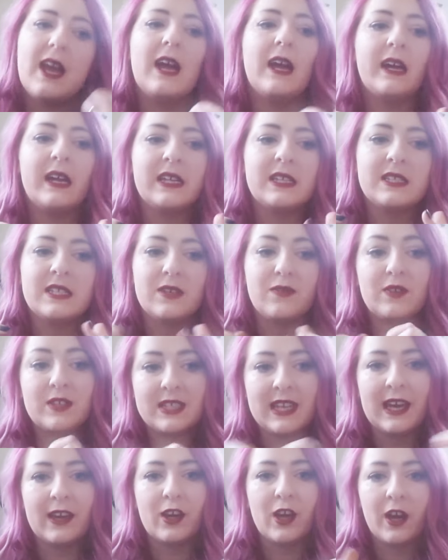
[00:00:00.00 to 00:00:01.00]
and if
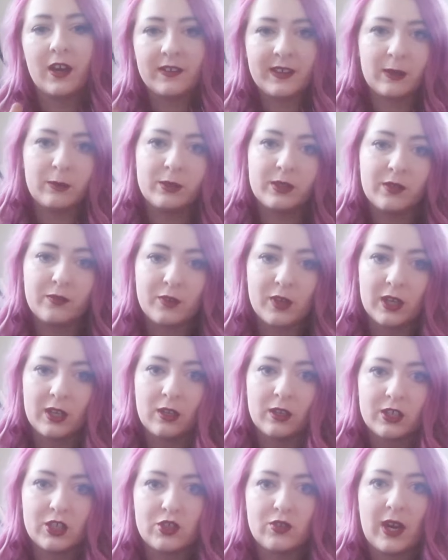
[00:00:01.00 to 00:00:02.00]
he'd let go, that would have gone
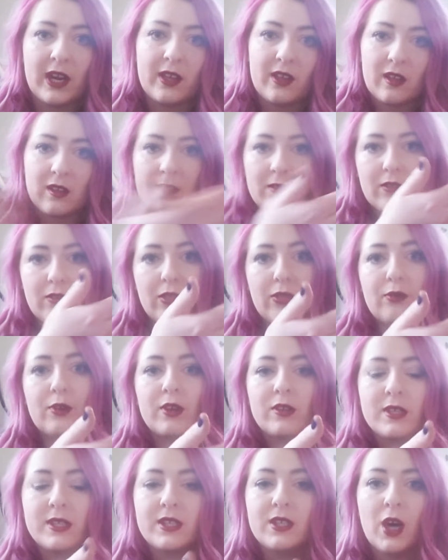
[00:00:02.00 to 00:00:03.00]
like straight
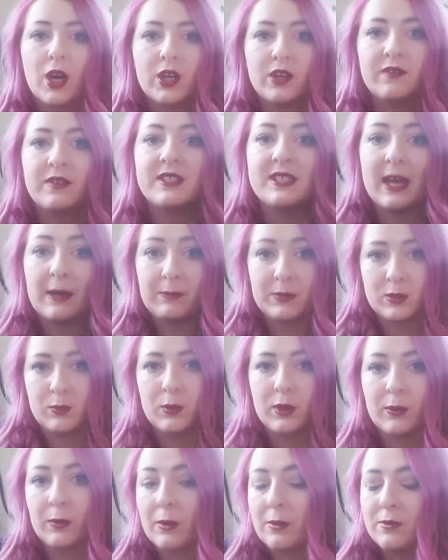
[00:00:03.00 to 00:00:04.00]
through the side of his
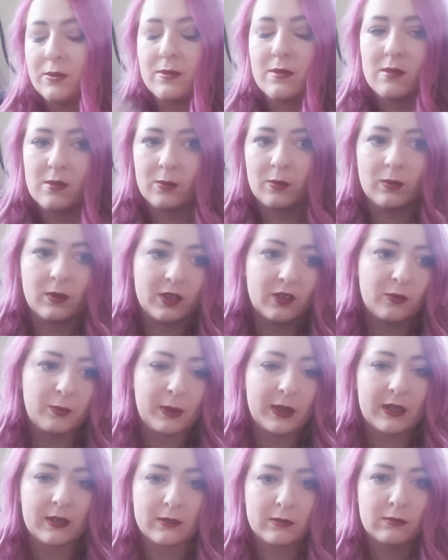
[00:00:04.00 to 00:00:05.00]
abdomen, and it would have
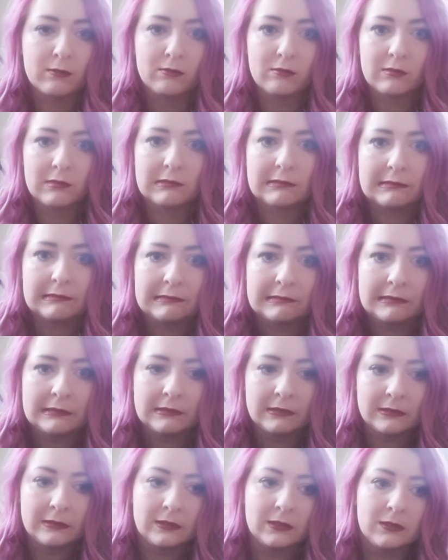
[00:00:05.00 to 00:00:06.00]
been,
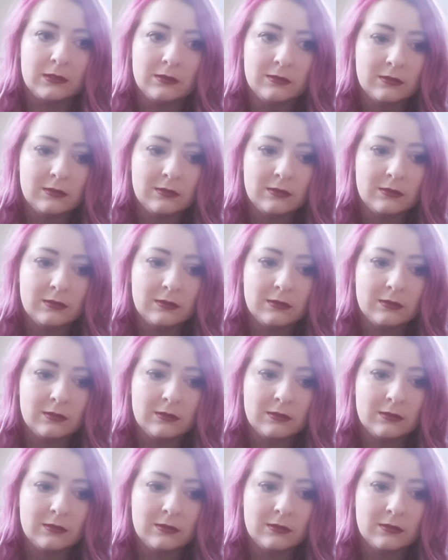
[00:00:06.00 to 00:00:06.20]
ooh,